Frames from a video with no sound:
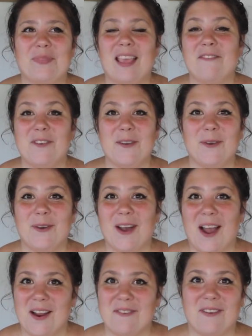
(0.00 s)
If you
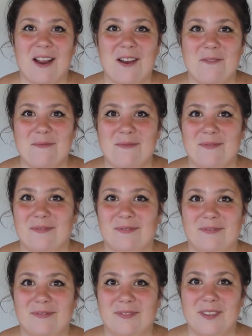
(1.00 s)
are from
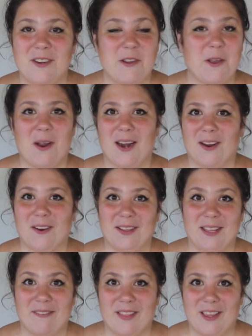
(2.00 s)
New York or
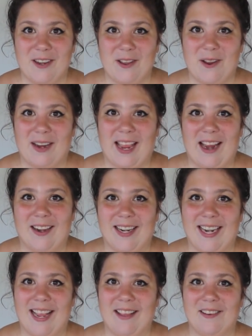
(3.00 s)
live in the New York
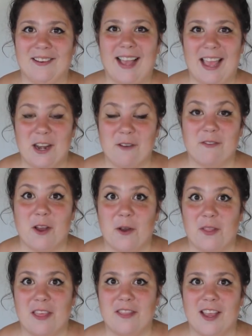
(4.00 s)
area, you'll kind of
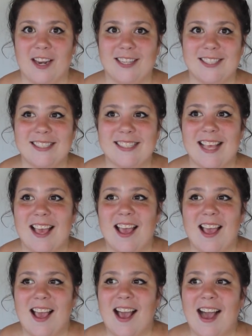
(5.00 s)
know that there's
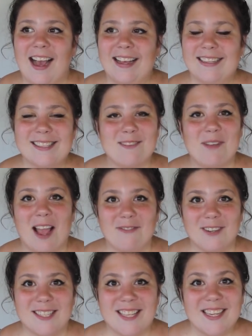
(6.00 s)
some
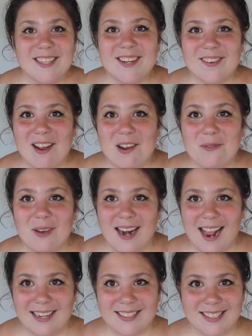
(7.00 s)
conversation around what
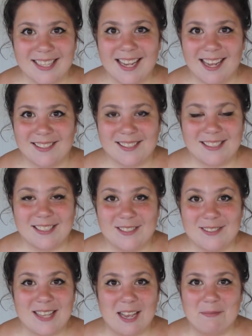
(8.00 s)
actually
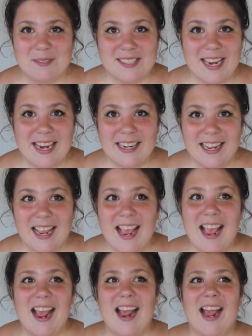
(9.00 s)
constitutes upstate.
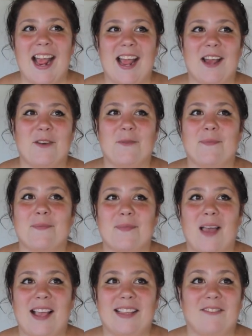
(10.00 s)
I
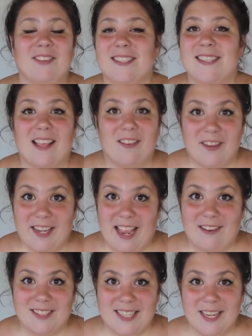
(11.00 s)
live in Sullivan
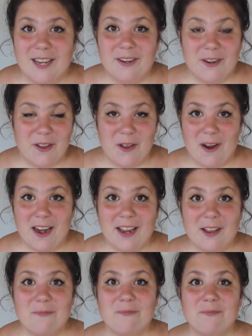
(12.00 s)
County, New York.